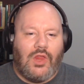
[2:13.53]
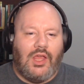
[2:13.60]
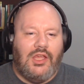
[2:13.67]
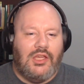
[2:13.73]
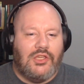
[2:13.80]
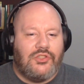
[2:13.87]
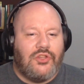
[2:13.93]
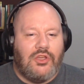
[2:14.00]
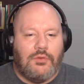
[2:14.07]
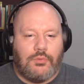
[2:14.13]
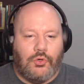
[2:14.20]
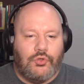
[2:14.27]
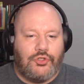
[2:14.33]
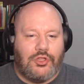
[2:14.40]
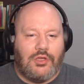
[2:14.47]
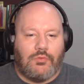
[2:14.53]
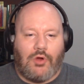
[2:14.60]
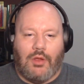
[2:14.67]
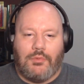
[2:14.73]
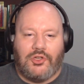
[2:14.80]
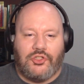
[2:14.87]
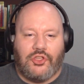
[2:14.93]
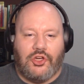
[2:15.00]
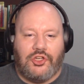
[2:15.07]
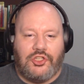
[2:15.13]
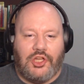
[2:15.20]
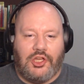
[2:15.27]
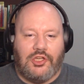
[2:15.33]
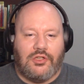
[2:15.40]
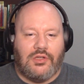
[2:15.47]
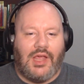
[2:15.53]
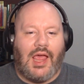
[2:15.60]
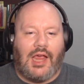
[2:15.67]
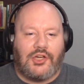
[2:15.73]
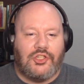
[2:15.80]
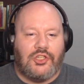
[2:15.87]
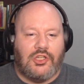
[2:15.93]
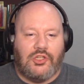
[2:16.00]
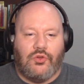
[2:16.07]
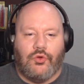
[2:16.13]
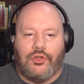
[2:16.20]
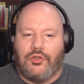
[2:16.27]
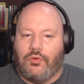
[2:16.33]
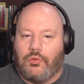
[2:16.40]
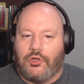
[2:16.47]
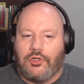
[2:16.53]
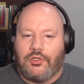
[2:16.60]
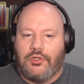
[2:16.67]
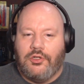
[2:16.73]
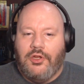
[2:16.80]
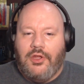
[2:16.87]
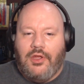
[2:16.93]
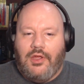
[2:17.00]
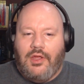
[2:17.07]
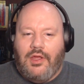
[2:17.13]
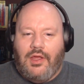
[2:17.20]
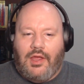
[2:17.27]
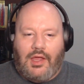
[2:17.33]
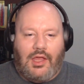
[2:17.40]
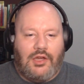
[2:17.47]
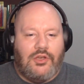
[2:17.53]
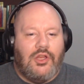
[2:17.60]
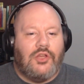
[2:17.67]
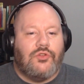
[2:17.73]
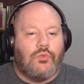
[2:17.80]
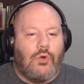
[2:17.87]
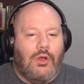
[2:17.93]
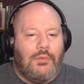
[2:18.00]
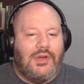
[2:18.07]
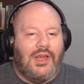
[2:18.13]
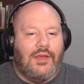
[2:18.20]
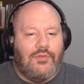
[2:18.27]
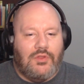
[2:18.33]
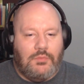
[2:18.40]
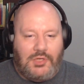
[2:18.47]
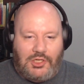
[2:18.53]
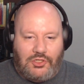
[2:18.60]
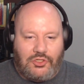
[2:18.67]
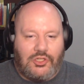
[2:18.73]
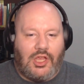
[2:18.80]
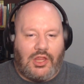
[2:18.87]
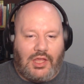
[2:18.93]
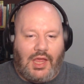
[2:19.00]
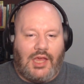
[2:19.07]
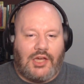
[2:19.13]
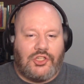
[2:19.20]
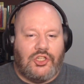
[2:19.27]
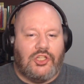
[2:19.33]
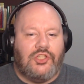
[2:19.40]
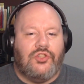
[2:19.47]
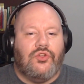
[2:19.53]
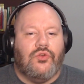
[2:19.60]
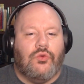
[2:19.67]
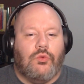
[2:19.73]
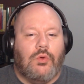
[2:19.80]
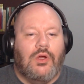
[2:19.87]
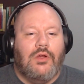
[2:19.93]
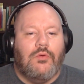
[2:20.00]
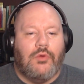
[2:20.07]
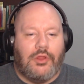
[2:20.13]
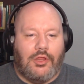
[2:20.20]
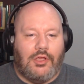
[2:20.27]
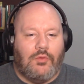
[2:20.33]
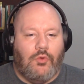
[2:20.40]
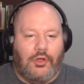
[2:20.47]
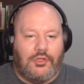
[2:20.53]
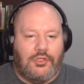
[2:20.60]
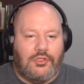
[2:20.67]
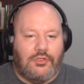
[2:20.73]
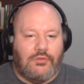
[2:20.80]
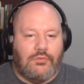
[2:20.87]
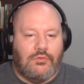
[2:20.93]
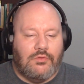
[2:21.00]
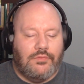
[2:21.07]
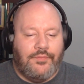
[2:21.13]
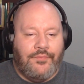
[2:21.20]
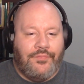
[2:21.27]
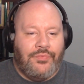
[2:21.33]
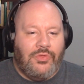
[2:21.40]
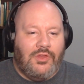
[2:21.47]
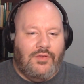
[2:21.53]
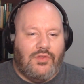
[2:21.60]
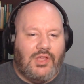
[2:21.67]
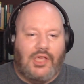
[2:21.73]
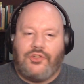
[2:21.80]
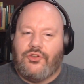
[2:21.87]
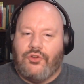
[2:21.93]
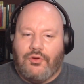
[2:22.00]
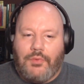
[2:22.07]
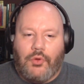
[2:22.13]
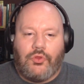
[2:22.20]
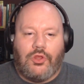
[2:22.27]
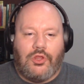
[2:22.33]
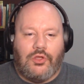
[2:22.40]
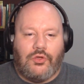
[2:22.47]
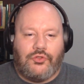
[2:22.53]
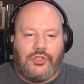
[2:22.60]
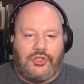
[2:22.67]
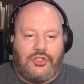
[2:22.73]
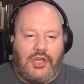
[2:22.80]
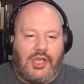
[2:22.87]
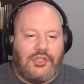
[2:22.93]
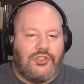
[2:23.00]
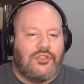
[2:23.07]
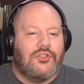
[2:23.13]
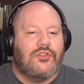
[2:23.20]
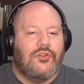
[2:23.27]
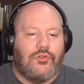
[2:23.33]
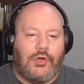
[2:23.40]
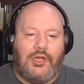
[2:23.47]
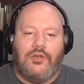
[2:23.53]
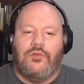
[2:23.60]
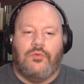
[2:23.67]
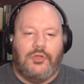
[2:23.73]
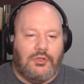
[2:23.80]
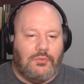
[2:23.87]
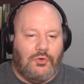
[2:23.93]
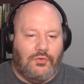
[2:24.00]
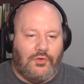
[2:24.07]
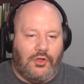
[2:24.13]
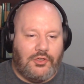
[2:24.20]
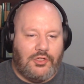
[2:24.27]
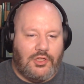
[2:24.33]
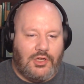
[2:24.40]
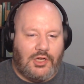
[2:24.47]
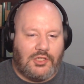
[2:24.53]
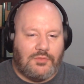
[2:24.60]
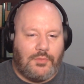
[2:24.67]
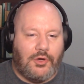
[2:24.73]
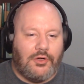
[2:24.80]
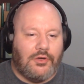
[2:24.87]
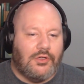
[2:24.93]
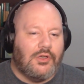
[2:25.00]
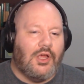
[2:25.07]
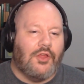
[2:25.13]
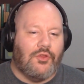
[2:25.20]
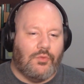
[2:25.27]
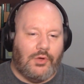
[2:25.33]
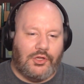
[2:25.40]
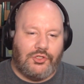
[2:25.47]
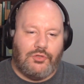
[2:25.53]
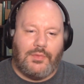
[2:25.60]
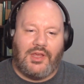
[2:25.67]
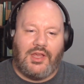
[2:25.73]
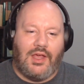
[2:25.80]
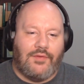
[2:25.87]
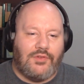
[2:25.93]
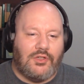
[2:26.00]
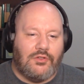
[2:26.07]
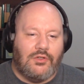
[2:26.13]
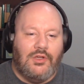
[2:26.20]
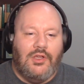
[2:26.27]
Is the approach that Robin is going to take actually going to work? And does Robin have the means? Can they actually do what they want to do? If the answer to both of those is yes, great, we can move on to the next part. Otherwise, you may have to